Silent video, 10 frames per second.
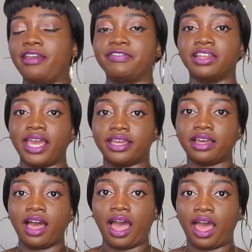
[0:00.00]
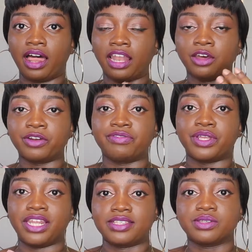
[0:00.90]
I feel like a lot of the
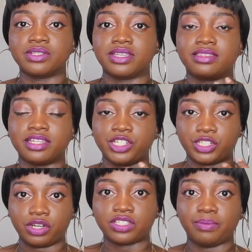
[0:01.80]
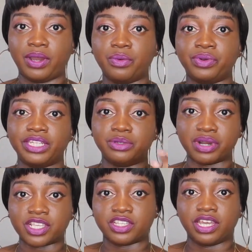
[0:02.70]
lessons and things she talks about really
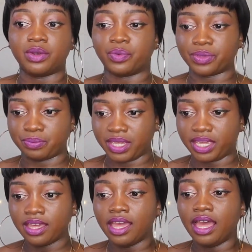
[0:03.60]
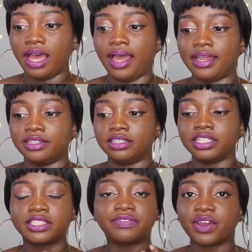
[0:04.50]
resonate with me, and
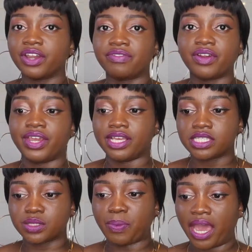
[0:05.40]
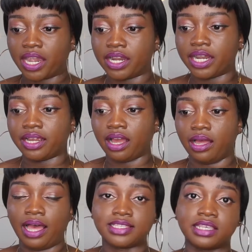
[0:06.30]
it's very inspiring
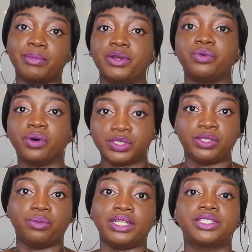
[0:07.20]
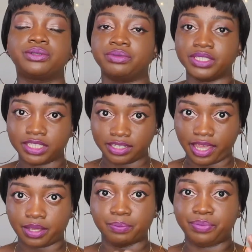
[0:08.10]
as someone who also wants to really
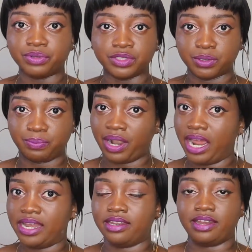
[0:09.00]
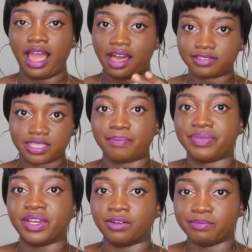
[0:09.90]
like build a brand and have
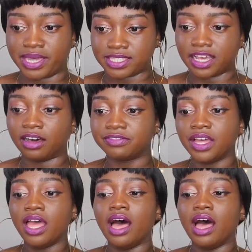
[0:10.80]
something of myself.